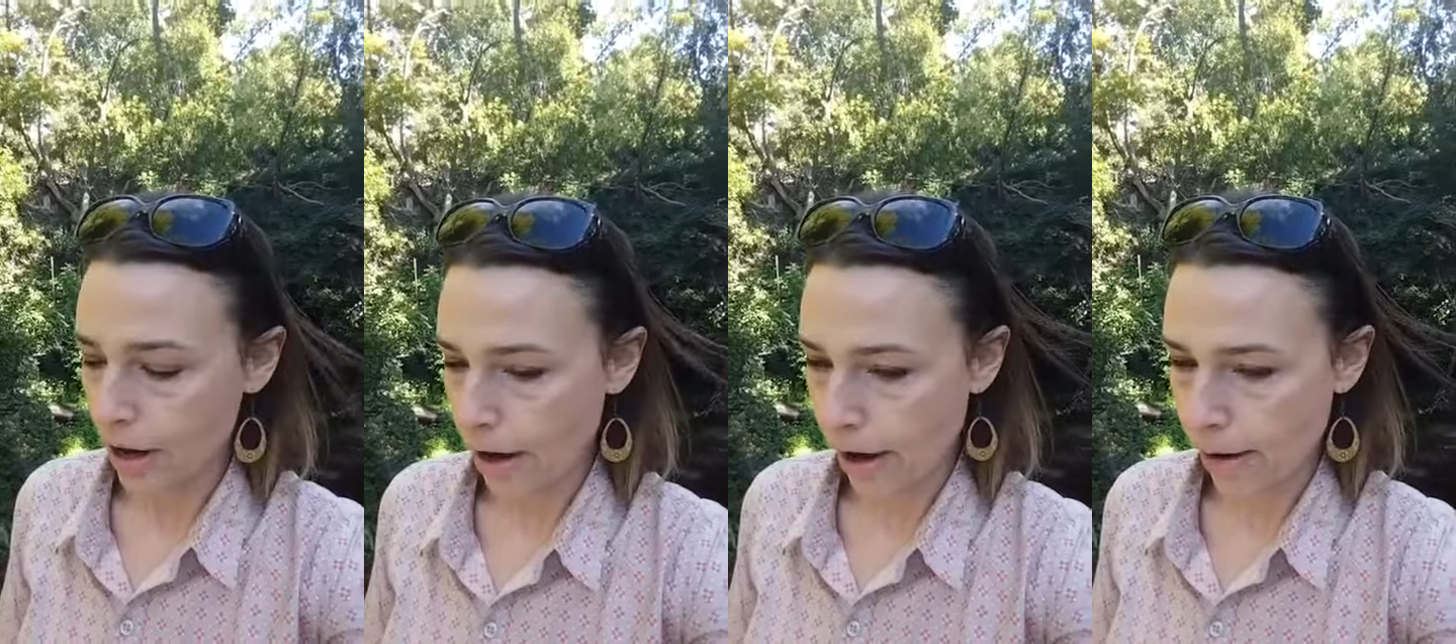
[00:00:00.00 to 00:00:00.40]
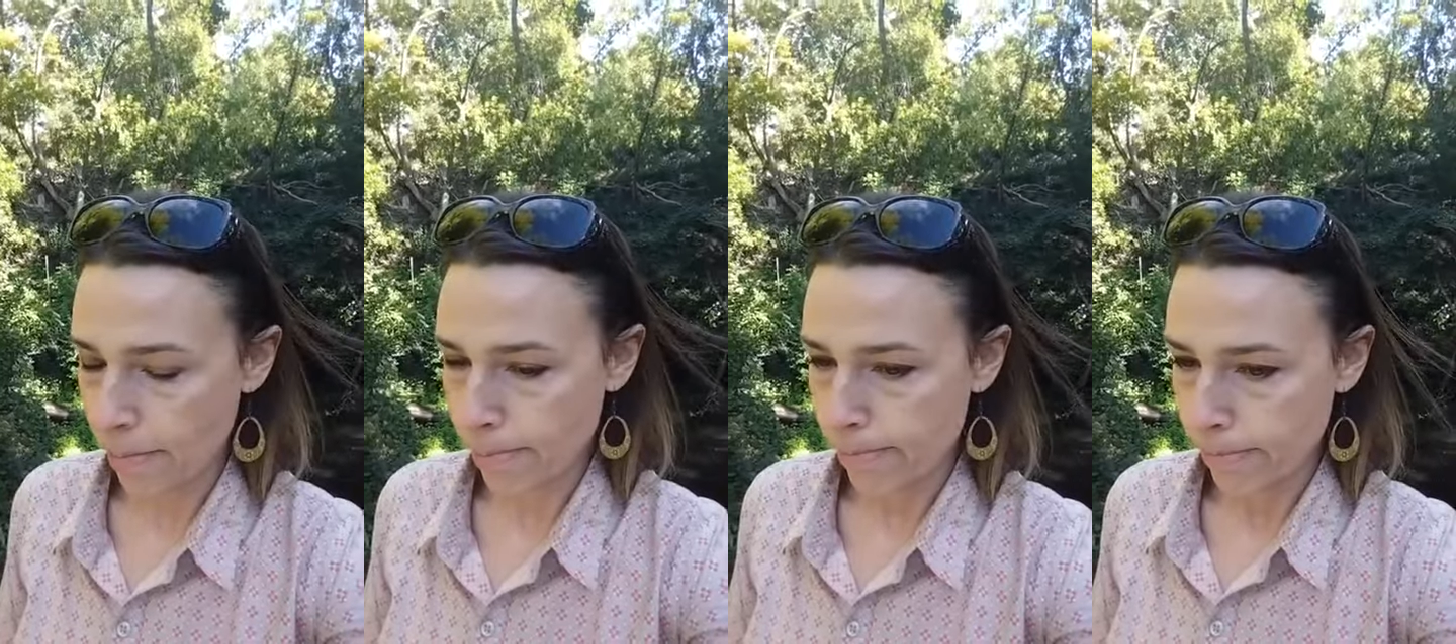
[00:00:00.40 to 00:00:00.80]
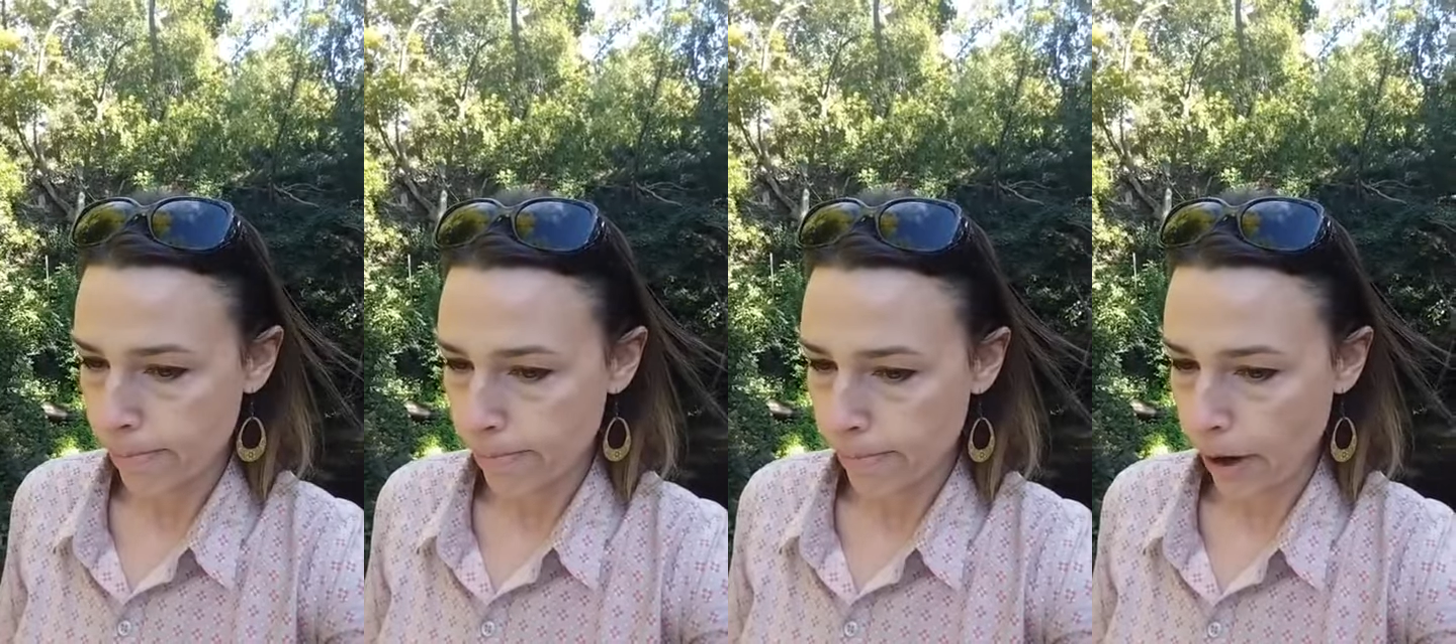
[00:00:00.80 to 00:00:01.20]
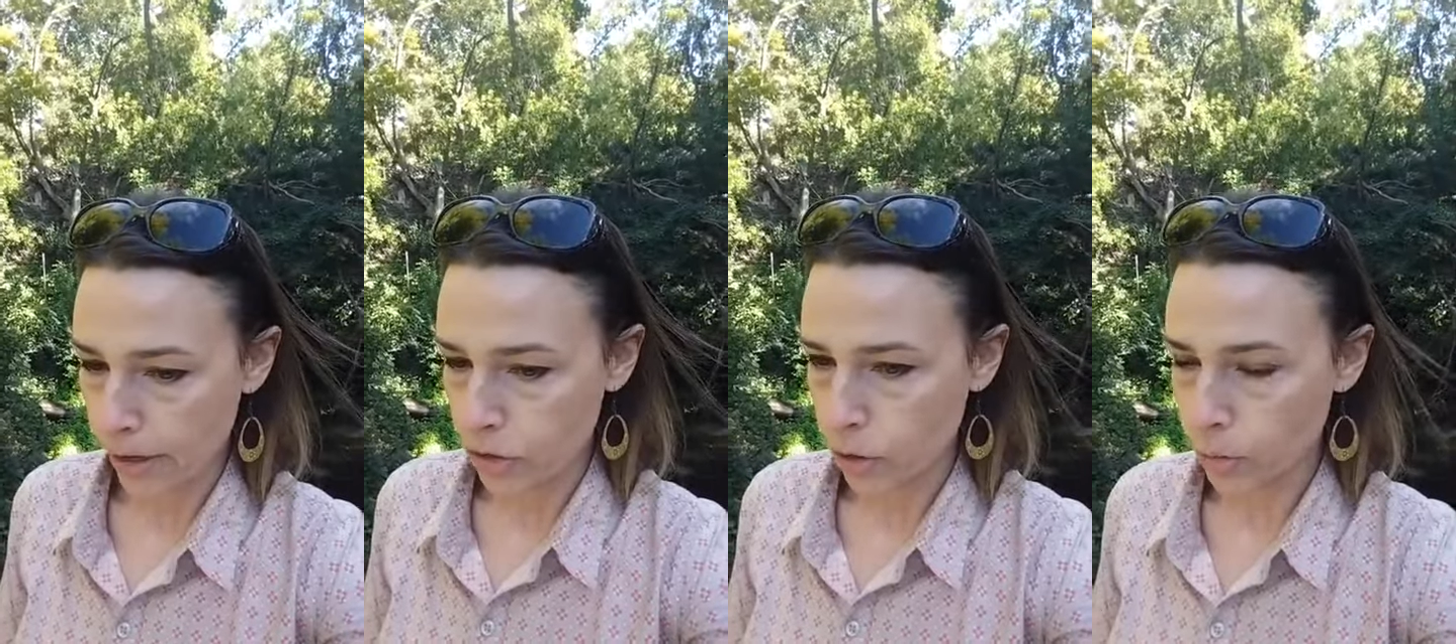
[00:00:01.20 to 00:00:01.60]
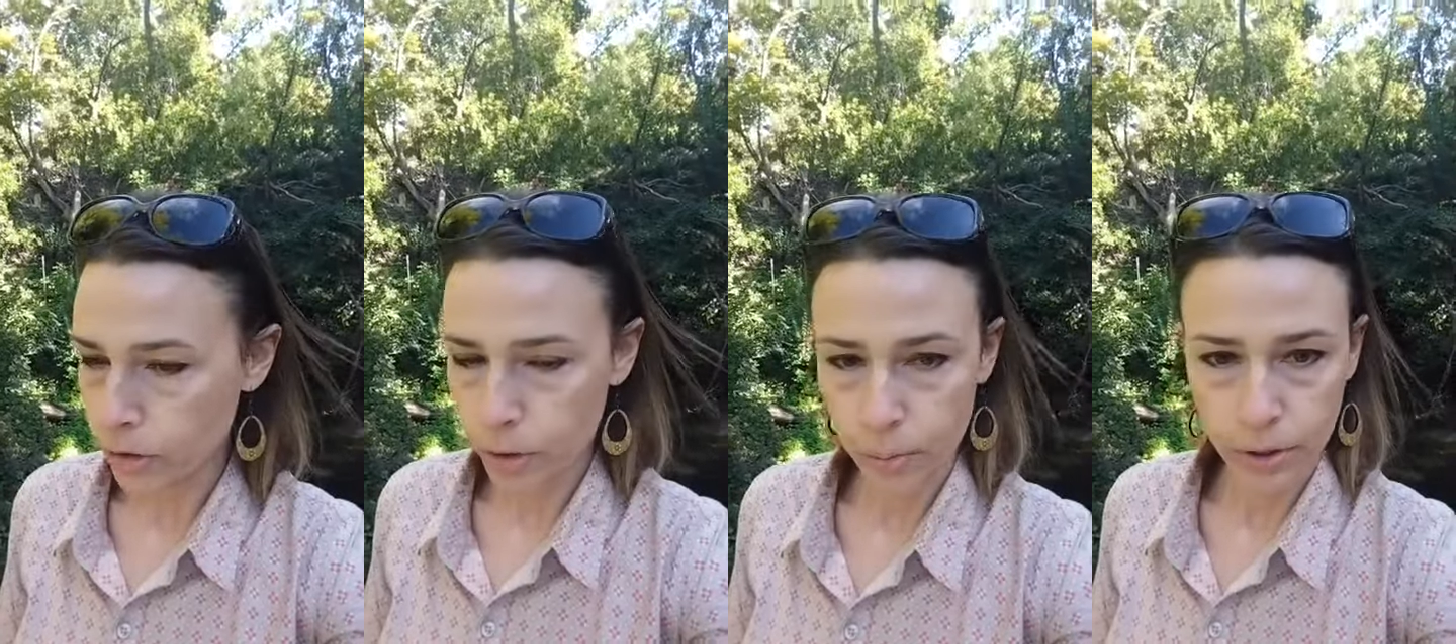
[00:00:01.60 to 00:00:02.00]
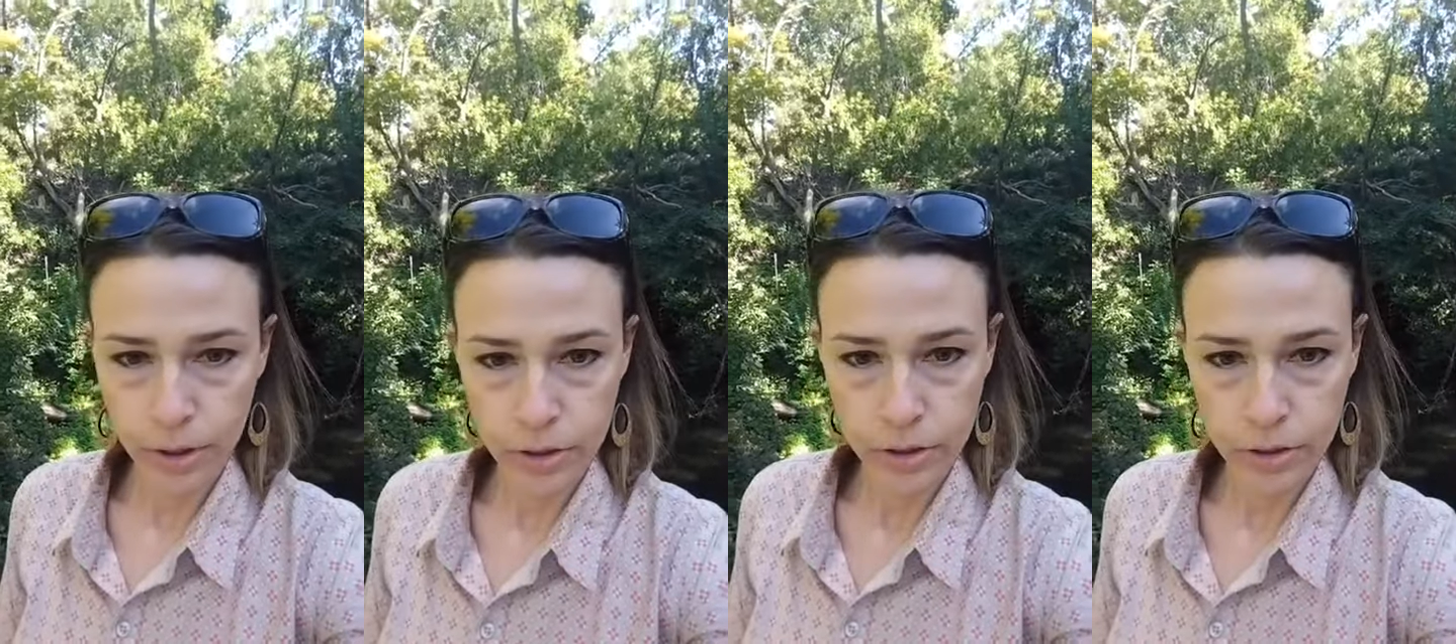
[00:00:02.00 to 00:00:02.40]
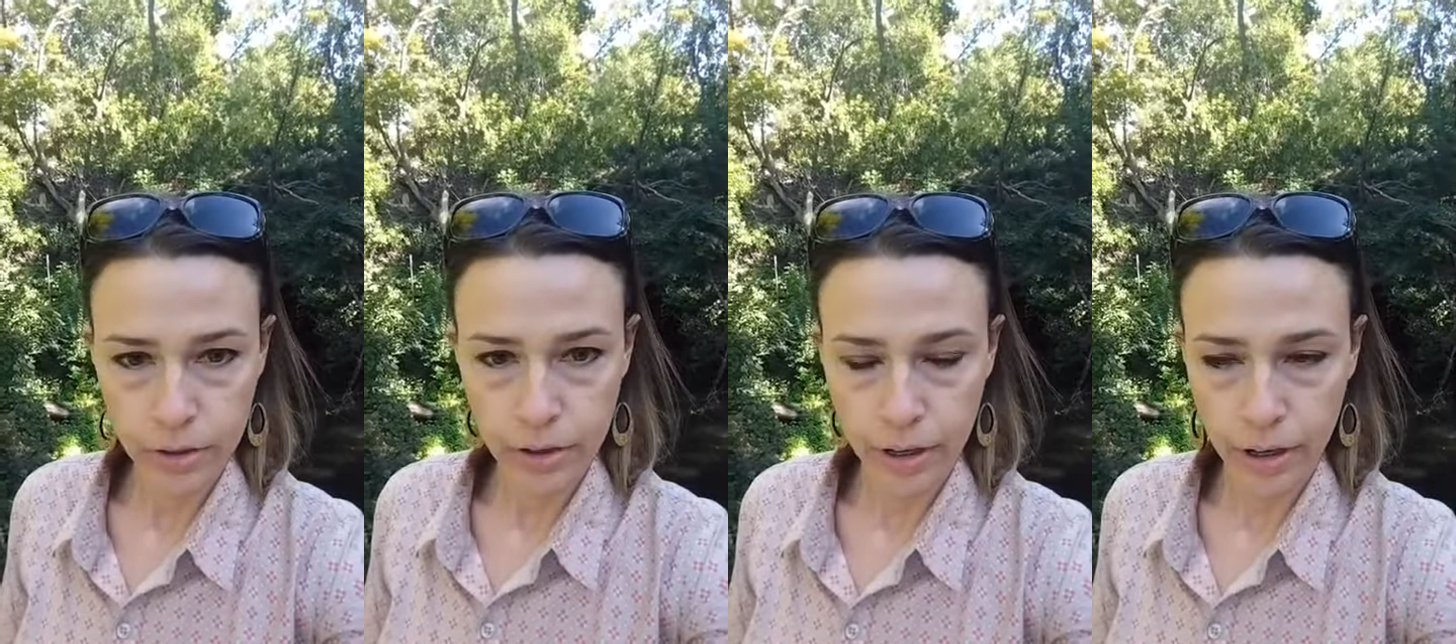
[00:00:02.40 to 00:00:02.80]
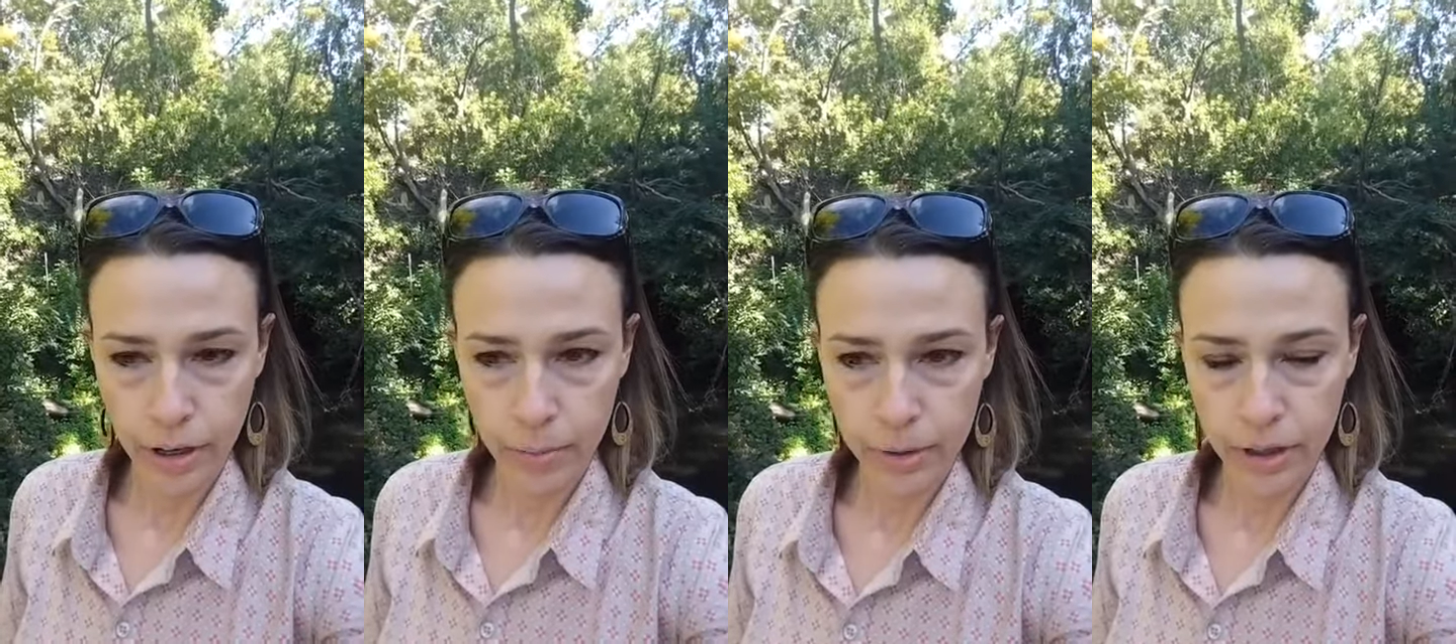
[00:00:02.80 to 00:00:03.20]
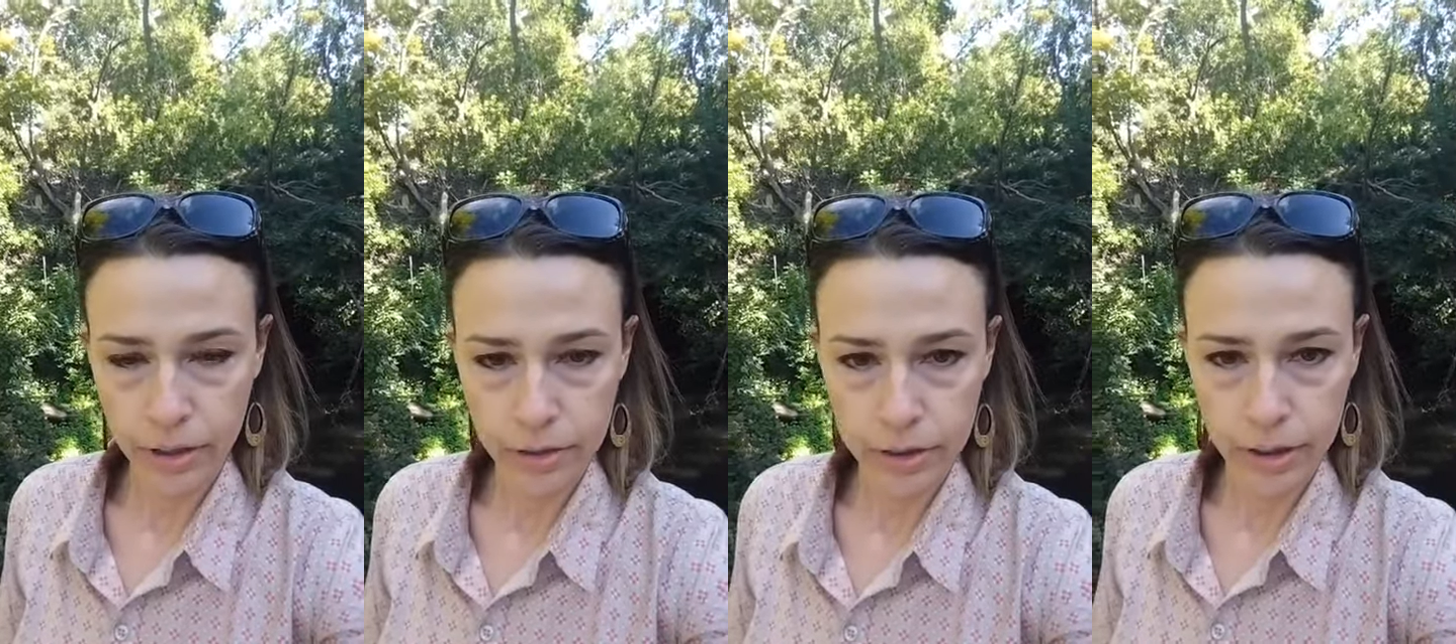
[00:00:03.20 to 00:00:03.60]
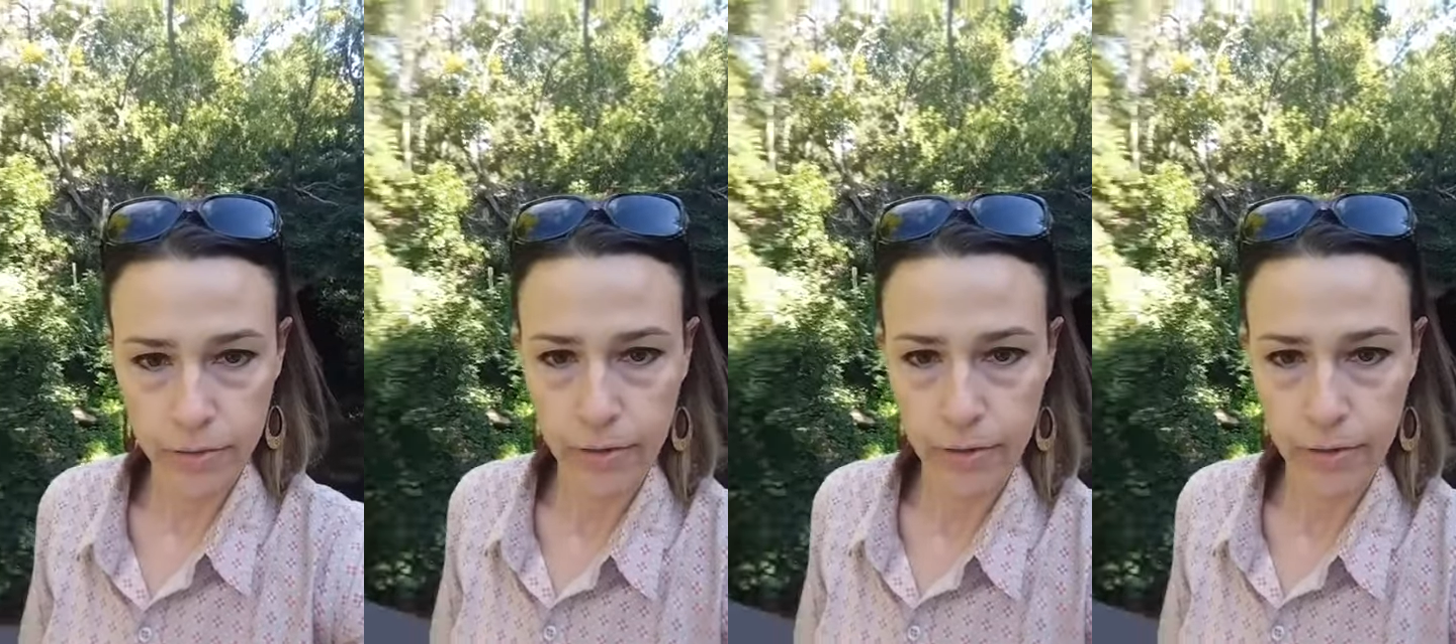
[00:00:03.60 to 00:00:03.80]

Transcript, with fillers: Um, I chose this bridge uh, because in